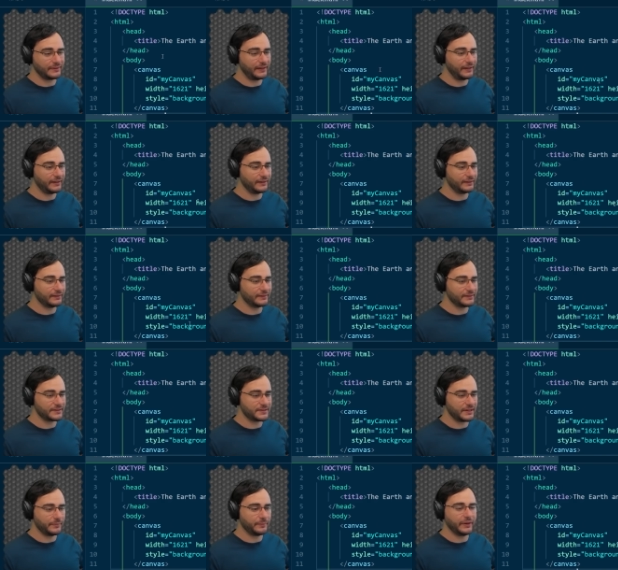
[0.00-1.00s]
in
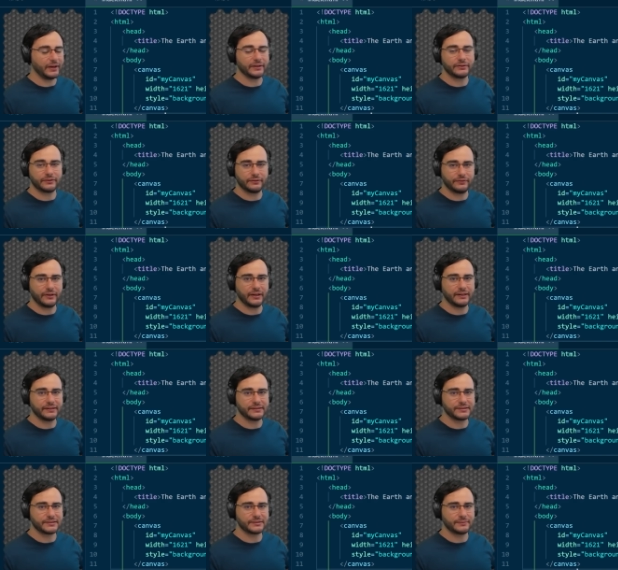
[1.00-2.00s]
some other
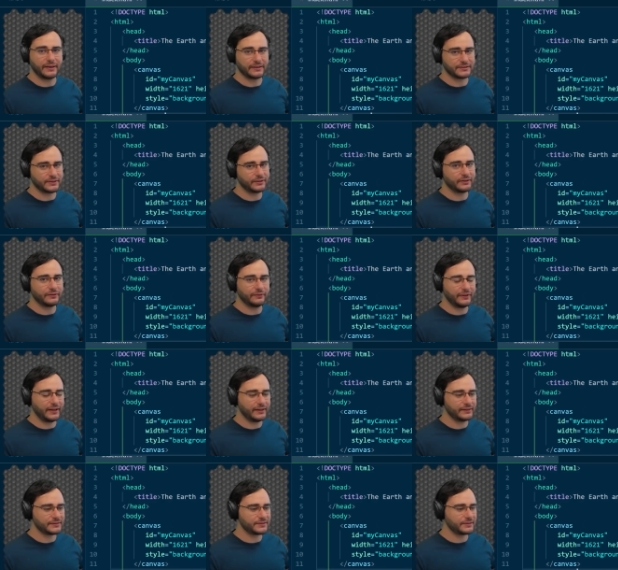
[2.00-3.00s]
files, external
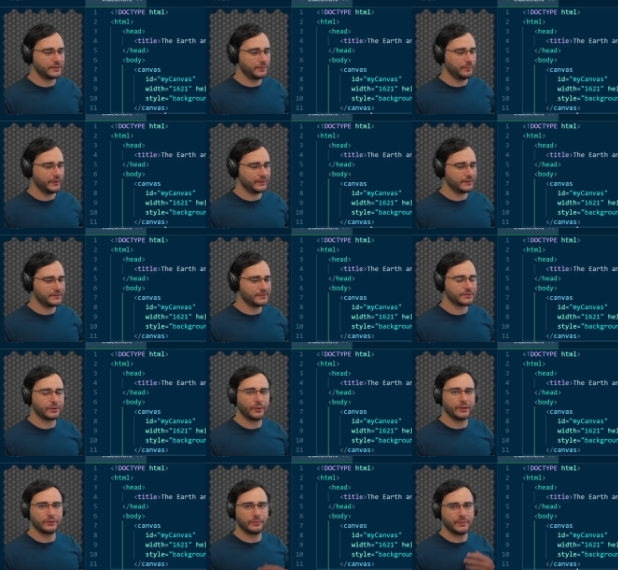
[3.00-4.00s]
files, but this is
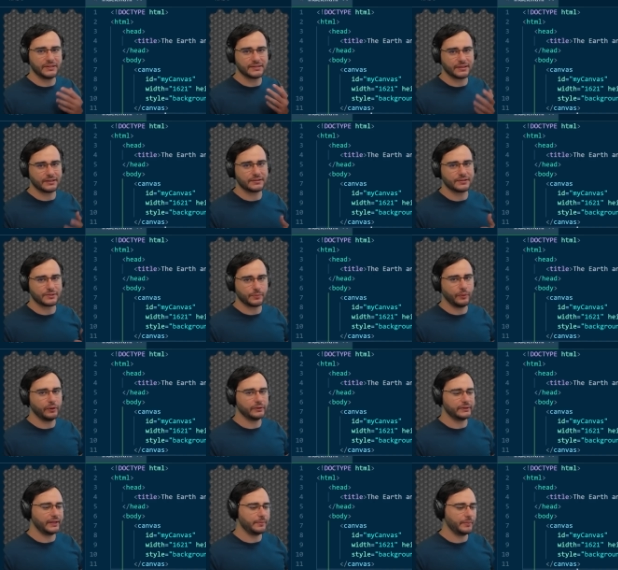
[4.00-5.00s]
going to be such a
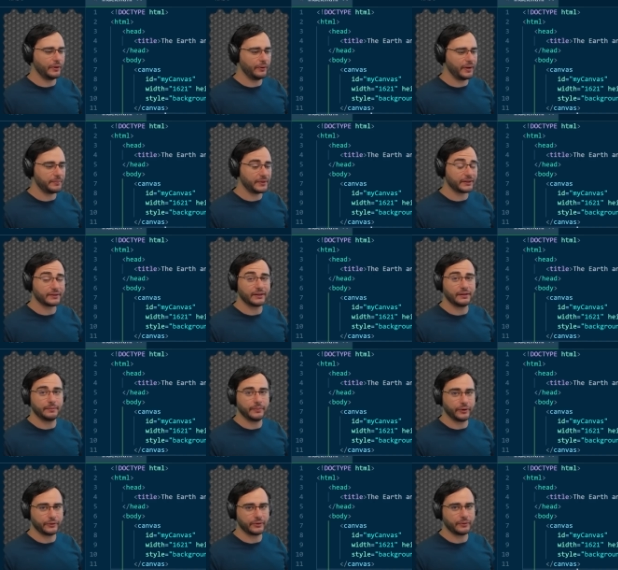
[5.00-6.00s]
small demo, I'm not going to
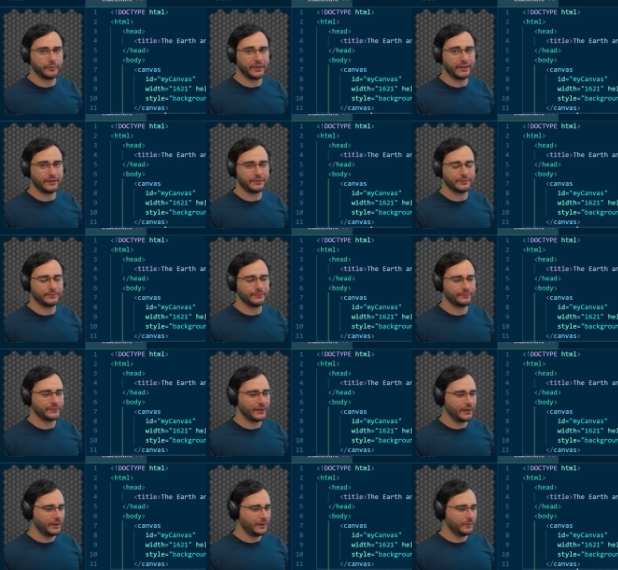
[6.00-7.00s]
bother with it.
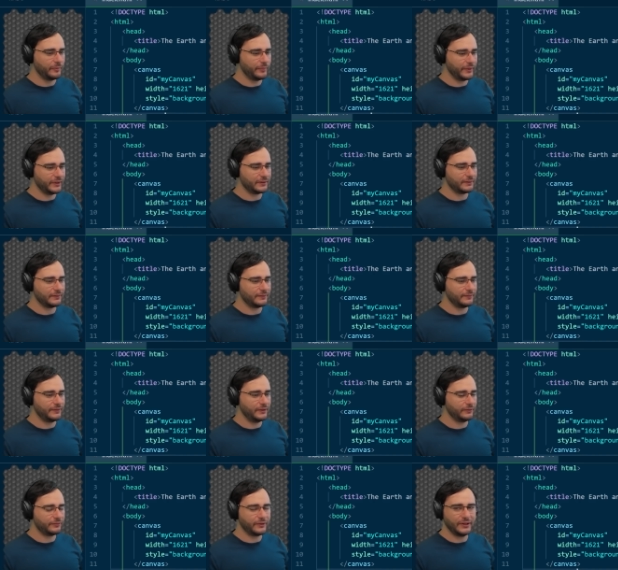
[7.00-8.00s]
But
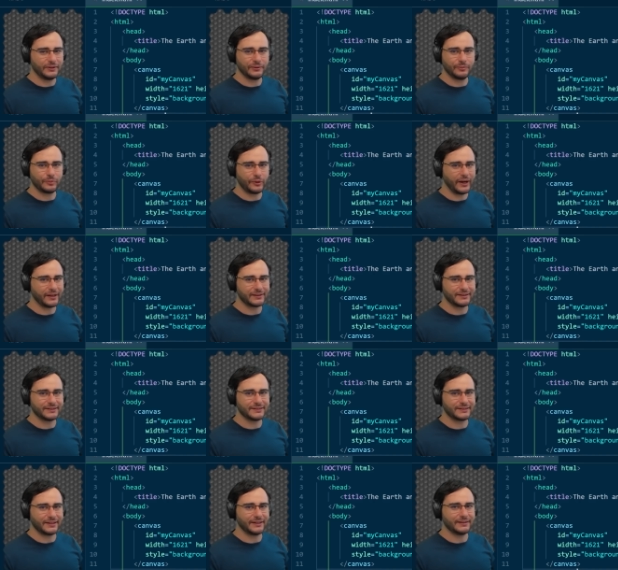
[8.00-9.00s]
feel free to
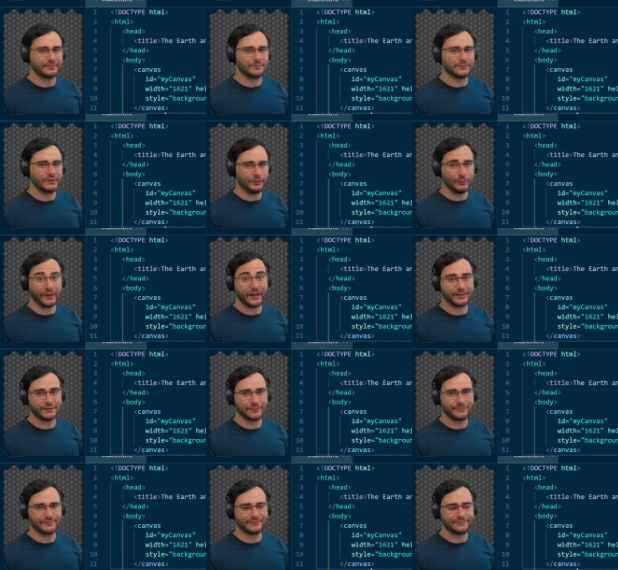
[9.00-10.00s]
practice and do that.